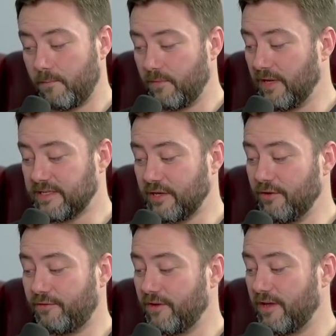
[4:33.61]
Let's go
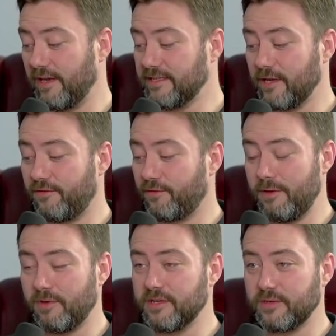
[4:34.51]
for 3,
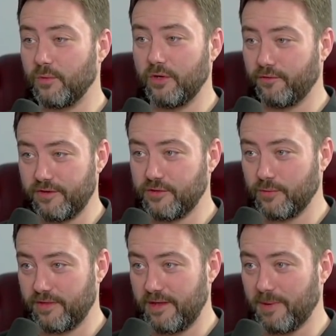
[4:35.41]
because we're not finished
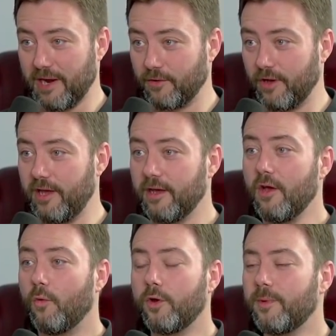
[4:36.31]
with the paranoia.
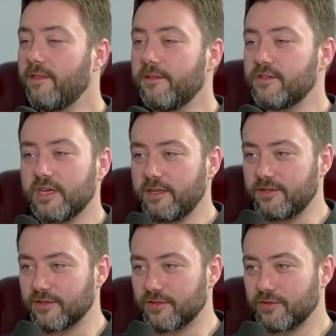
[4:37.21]
What about the other
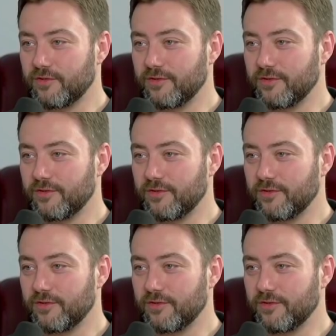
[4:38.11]
senators?